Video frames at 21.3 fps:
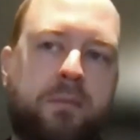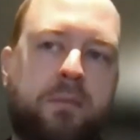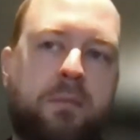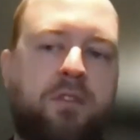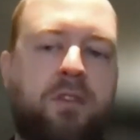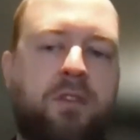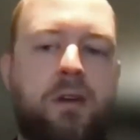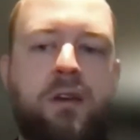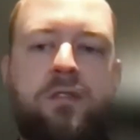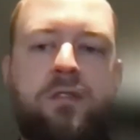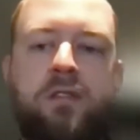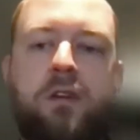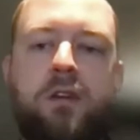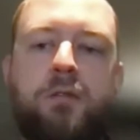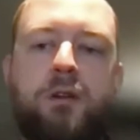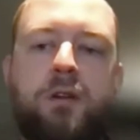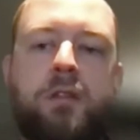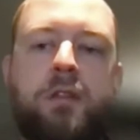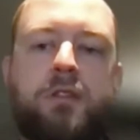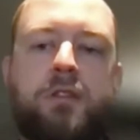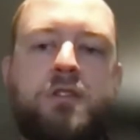say, a
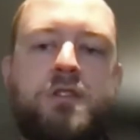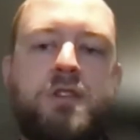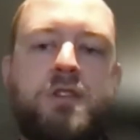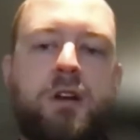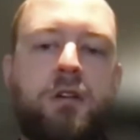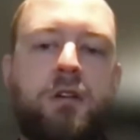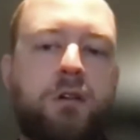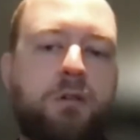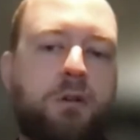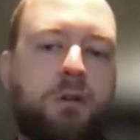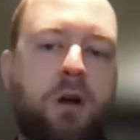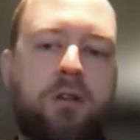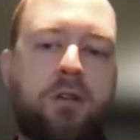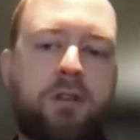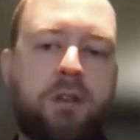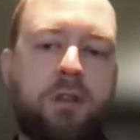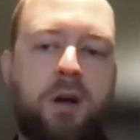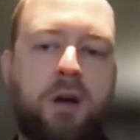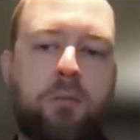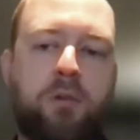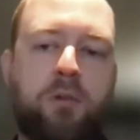secret that's shared across a
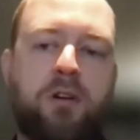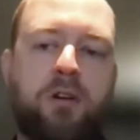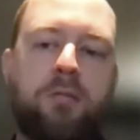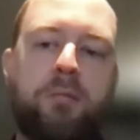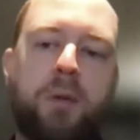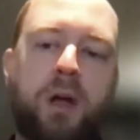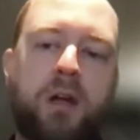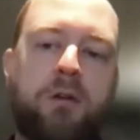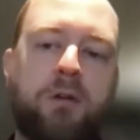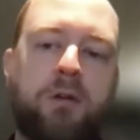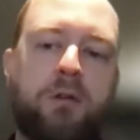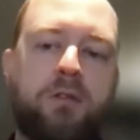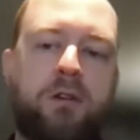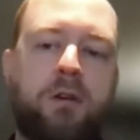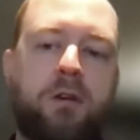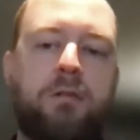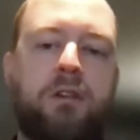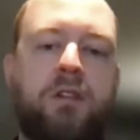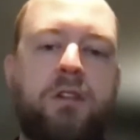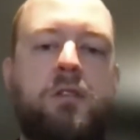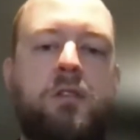number of
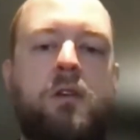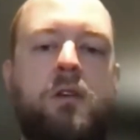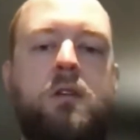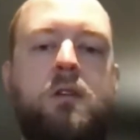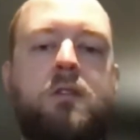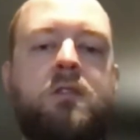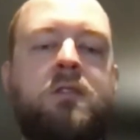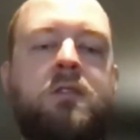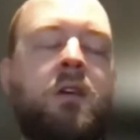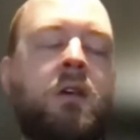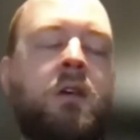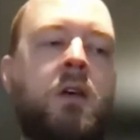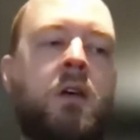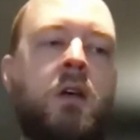microservices,